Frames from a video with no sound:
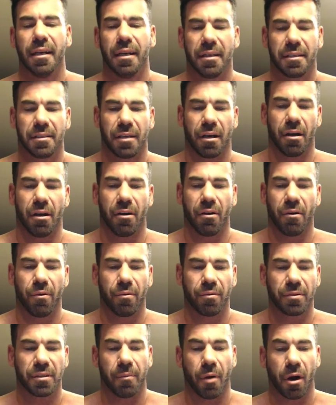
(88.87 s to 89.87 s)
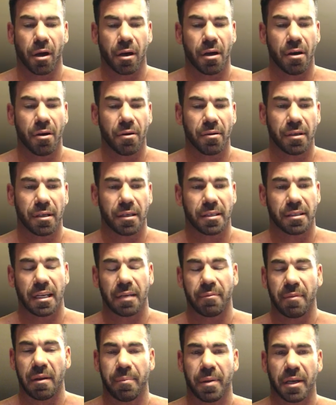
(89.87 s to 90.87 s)
So tomorrow,
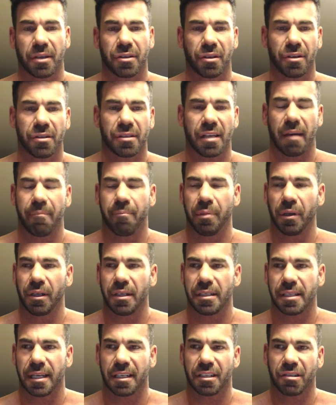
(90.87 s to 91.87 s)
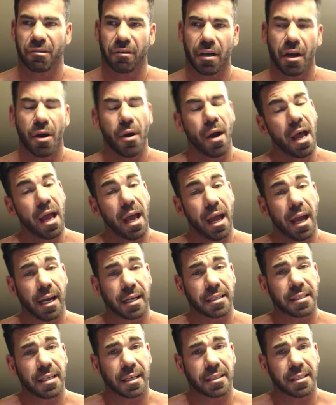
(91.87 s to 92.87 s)
send me pictures at
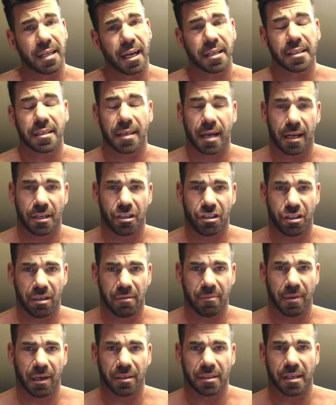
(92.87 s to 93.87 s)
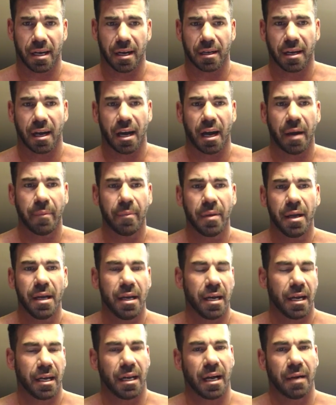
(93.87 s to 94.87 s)
BillySantoroxxx@gmail.com,
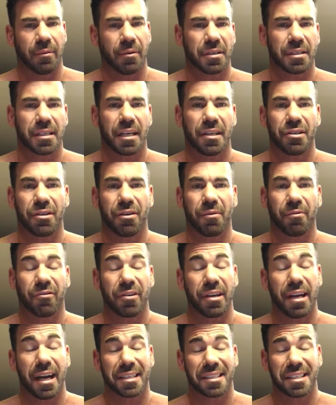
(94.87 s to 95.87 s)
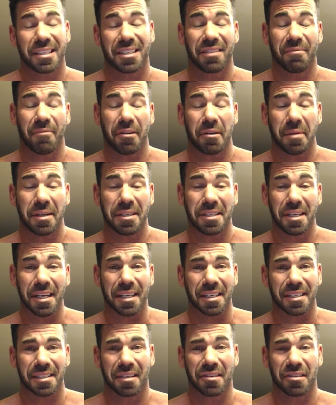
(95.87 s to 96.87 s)
and I will send you free access to one of my
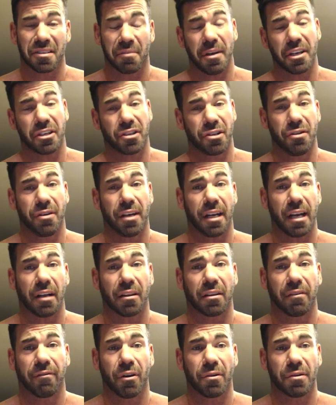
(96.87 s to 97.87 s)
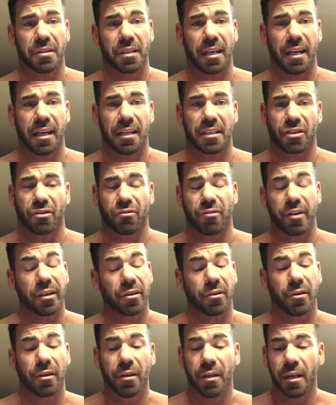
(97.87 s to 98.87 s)
sites. So make sure you get out the vote today. It's
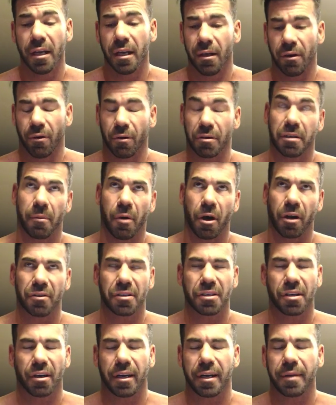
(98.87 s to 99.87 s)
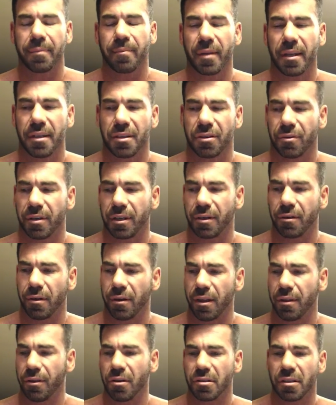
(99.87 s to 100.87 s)
critical. Or tomorrow, sorry. It's critical.
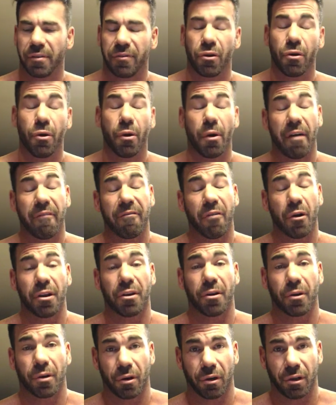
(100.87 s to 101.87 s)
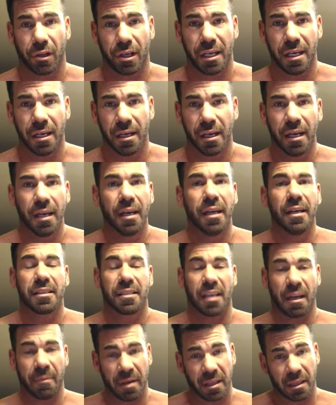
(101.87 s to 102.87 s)
And those of you who have voted early,
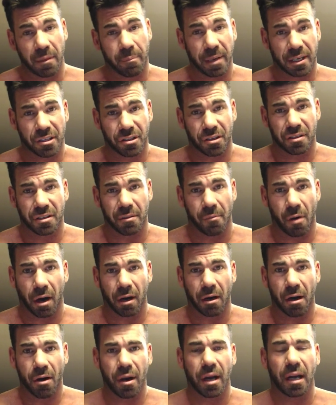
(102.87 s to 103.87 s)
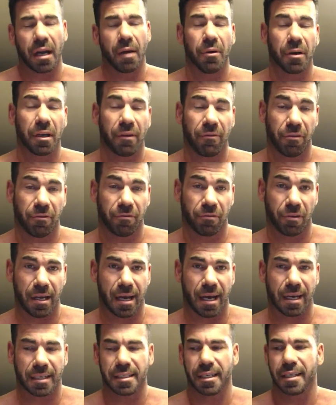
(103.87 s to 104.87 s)
send me the picture tomorrow, and I will give you free
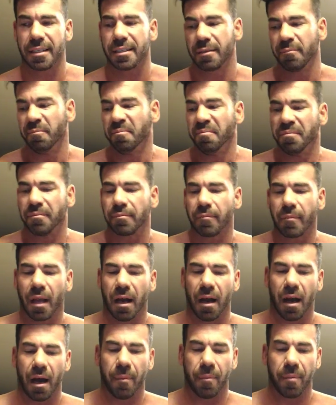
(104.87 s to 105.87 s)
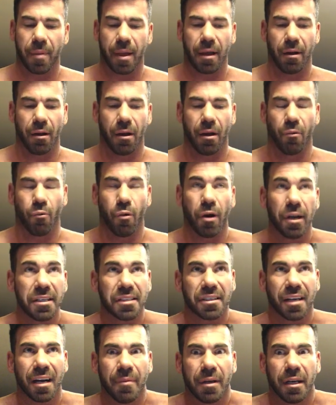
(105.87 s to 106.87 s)
access. What
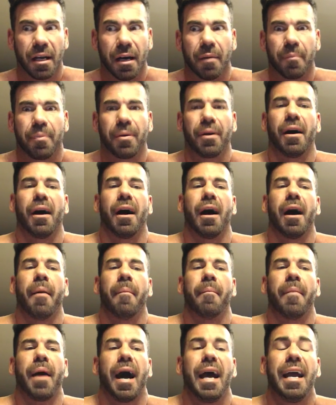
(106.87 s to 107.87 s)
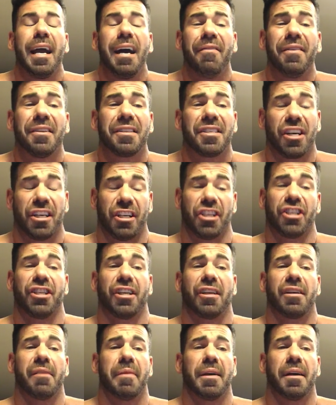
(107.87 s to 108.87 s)
is coming up? I have a ton of
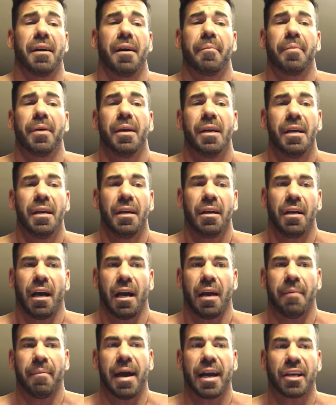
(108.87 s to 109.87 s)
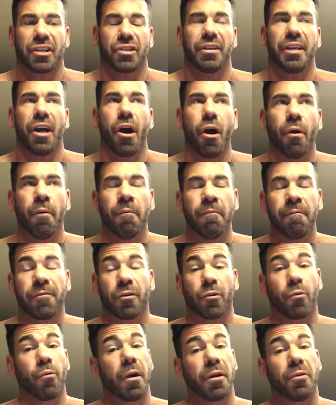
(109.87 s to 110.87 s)
shit coming up. I'm actually home
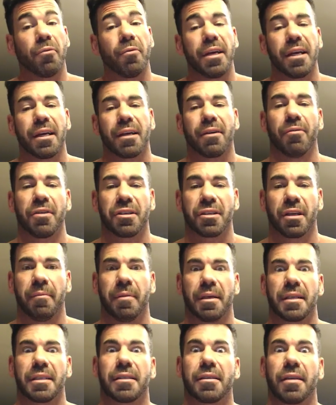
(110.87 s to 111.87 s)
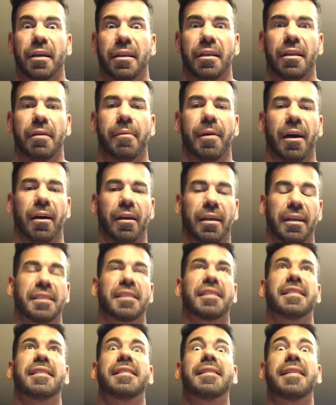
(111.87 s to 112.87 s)
for 1 week, which I'm excited about,
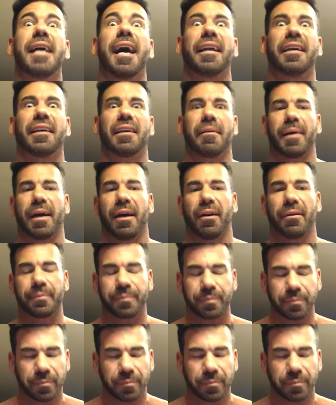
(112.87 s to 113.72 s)
ecstatic about.